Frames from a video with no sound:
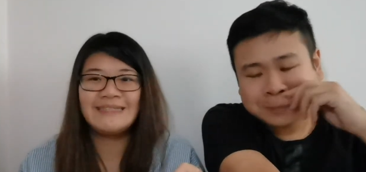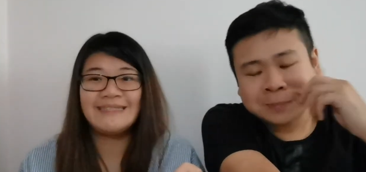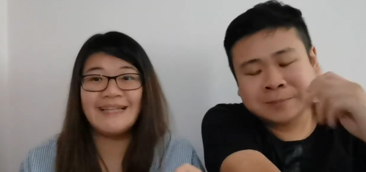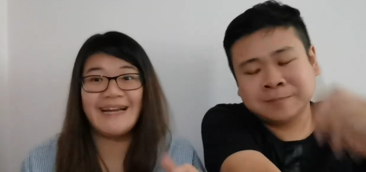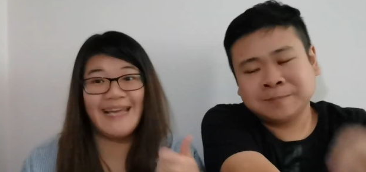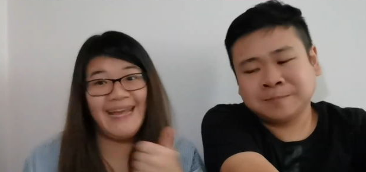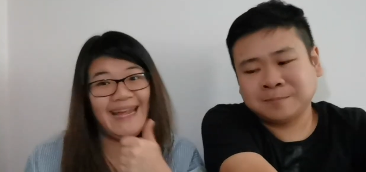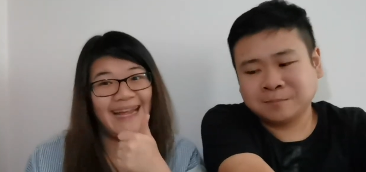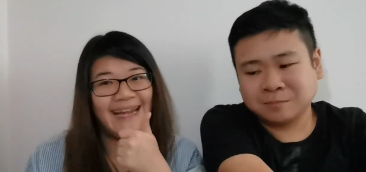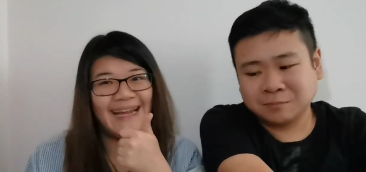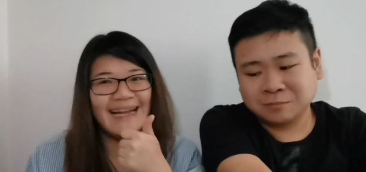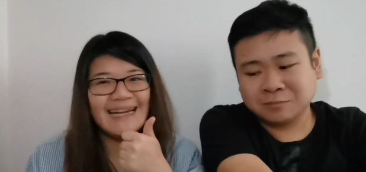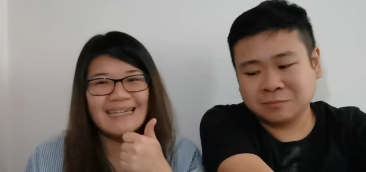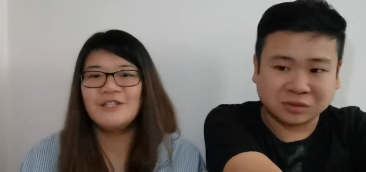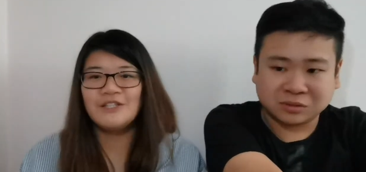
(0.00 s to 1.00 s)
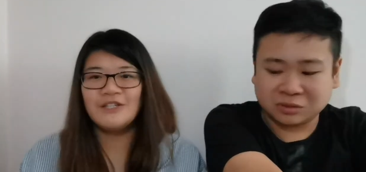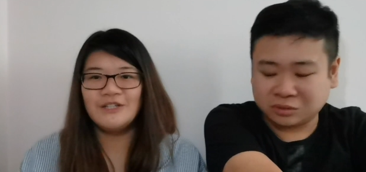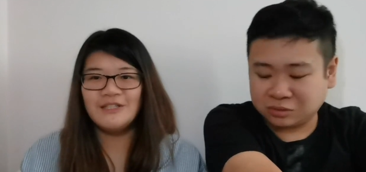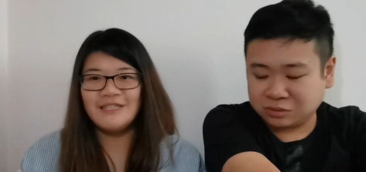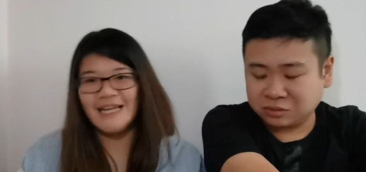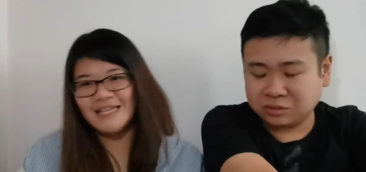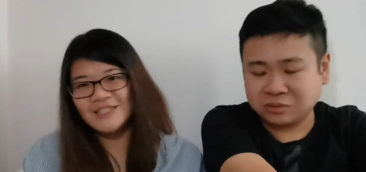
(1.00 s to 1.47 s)
Speaker 1: Okay, so
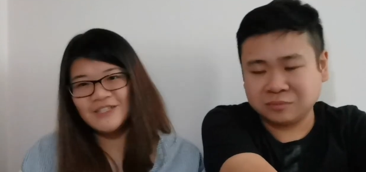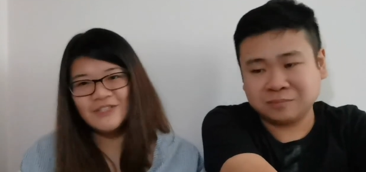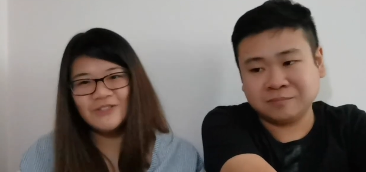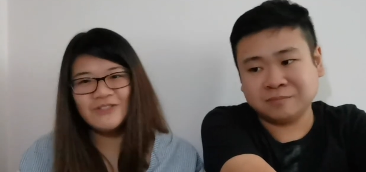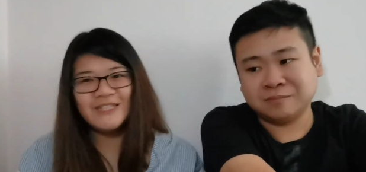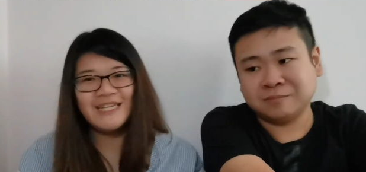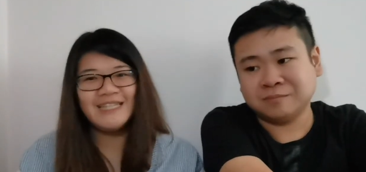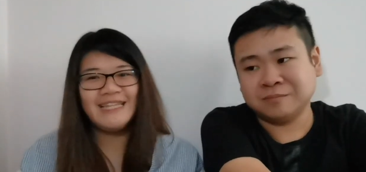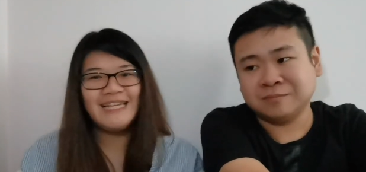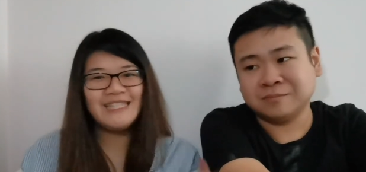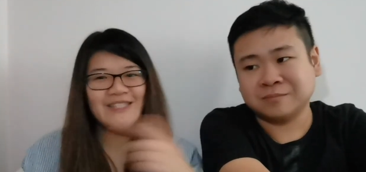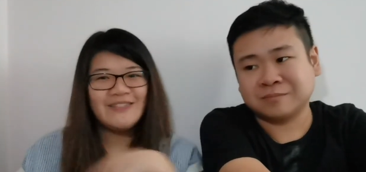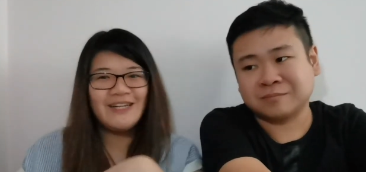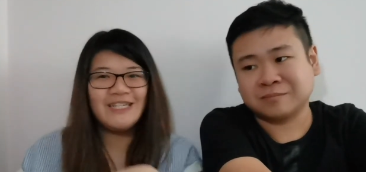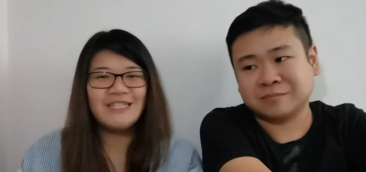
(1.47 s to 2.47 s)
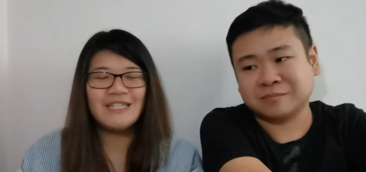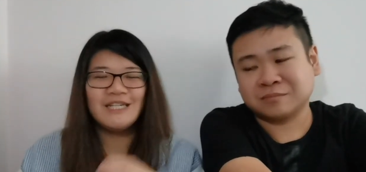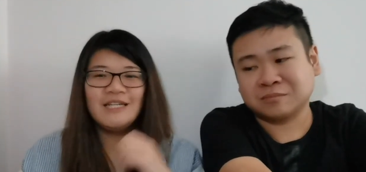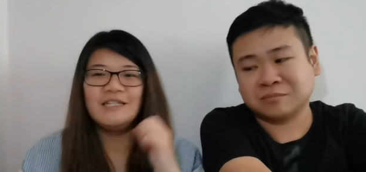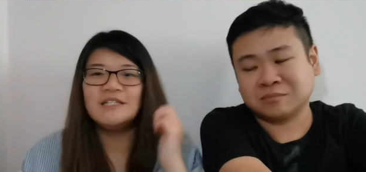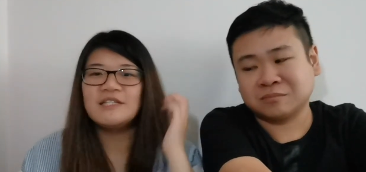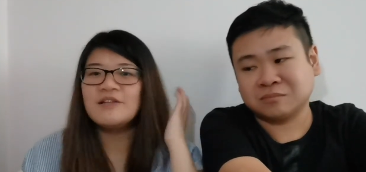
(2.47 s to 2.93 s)
let's go to the next
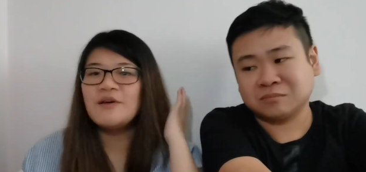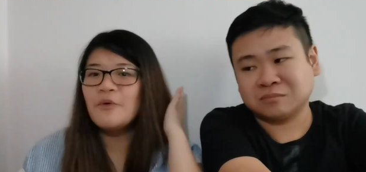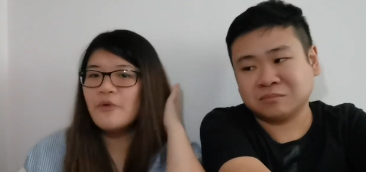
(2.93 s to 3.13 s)
questions.